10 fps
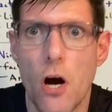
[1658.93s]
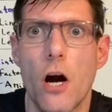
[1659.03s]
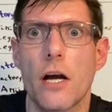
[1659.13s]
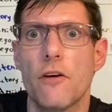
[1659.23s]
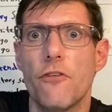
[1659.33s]

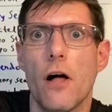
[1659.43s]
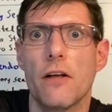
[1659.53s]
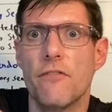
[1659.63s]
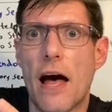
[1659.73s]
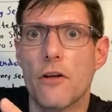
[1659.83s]
are going to fall
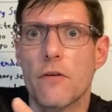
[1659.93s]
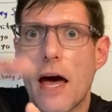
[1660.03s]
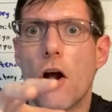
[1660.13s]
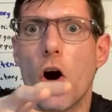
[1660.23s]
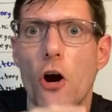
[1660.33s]
in value
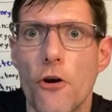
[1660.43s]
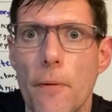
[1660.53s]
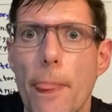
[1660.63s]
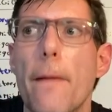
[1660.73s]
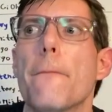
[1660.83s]
that
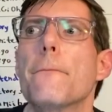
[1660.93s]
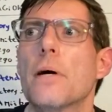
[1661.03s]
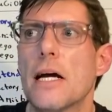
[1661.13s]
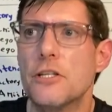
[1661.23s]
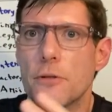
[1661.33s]
hard,
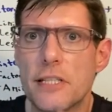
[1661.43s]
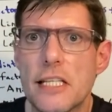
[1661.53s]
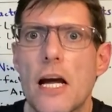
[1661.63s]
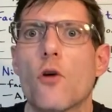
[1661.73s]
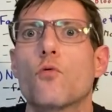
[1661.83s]
but I do
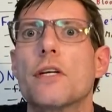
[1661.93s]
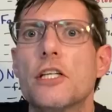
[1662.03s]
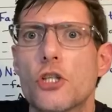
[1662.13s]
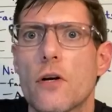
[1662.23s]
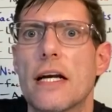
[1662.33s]
see a
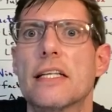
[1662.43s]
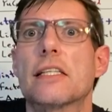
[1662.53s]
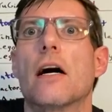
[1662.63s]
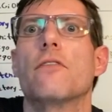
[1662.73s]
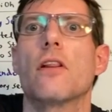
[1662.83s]

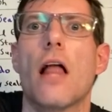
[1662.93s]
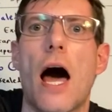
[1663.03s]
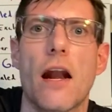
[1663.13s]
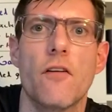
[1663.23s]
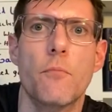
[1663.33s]
retrace of a
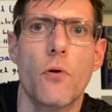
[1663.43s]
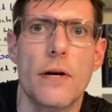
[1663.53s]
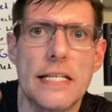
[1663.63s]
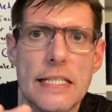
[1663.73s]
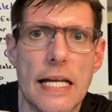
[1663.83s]
lot of
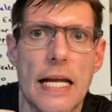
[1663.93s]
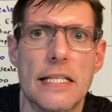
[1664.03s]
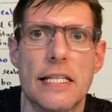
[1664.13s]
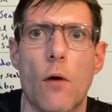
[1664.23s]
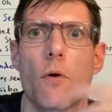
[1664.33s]
price
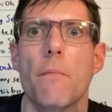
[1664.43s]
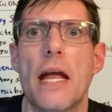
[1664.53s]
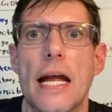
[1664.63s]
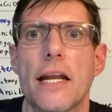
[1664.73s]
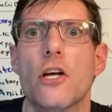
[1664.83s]
gains that were
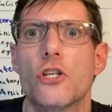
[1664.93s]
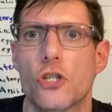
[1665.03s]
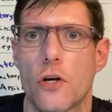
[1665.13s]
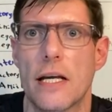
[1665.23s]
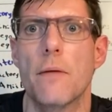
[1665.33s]
made
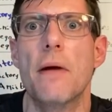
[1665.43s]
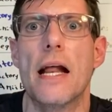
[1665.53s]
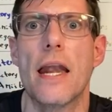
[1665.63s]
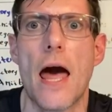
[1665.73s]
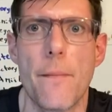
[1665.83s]
during the
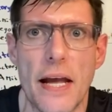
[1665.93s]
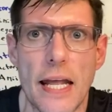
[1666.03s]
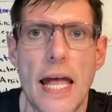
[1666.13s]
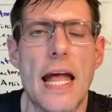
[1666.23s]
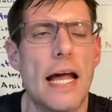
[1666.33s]

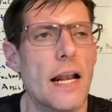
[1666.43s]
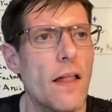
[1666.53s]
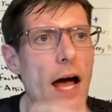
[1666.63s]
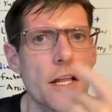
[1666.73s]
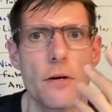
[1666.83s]
pandemic. And a
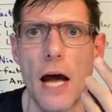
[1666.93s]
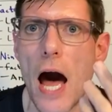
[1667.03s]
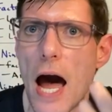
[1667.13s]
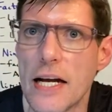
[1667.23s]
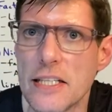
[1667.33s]
lot of you
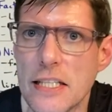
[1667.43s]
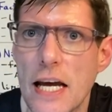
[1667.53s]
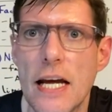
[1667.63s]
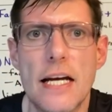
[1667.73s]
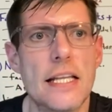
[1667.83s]
guys
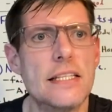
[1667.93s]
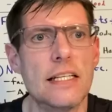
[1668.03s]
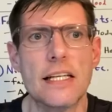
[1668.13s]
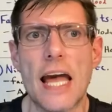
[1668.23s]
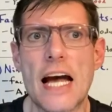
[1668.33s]
that
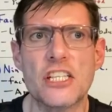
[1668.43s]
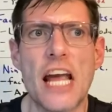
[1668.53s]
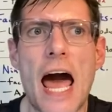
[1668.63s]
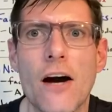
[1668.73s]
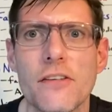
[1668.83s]
didn't cash
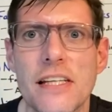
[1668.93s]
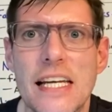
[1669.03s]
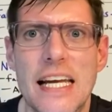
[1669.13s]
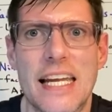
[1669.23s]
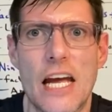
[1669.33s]
out
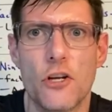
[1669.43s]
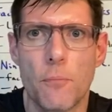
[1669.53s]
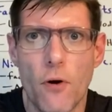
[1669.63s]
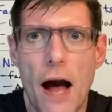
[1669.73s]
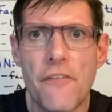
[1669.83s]
and get your
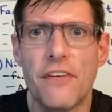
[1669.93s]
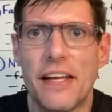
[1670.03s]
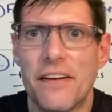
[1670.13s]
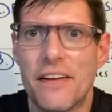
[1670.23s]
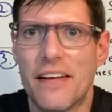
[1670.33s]

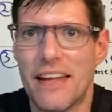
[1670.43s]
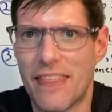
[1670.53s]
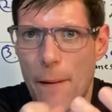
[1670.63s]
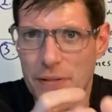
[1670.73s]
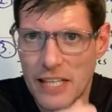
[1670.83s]
profit at
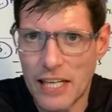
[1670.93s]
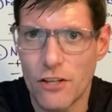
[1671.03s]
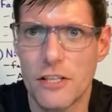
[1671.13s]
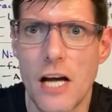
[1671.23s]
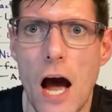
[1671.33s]
that
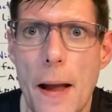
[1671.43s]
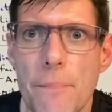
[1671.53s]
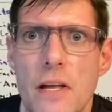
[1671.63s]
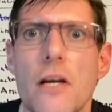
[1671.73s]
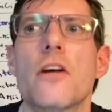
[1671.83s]
particular
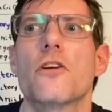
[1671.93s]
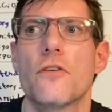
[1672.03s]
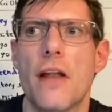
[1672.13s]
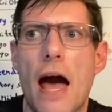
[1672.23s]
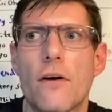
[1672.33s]
time,
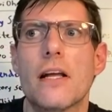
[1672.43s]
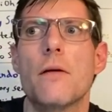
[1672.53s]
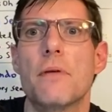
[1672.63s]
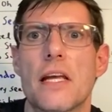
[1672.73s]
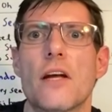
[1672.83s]
you're now going
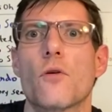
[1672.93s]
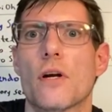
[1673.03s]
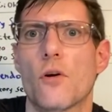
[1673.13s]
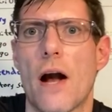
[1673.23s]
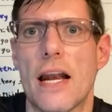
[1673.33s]
to be
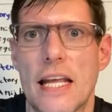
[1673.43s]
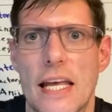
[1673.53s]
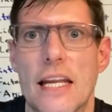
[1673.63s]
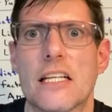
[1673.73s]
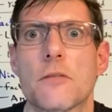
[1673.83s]
regretting
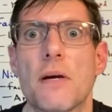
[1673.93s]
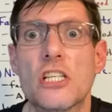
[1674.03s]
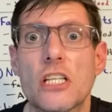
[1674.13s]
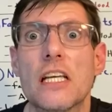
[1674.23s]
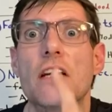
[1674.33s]
it,
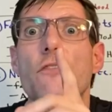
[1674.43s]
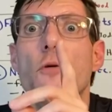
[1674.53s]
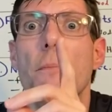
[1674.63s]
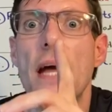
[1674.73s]
especially if you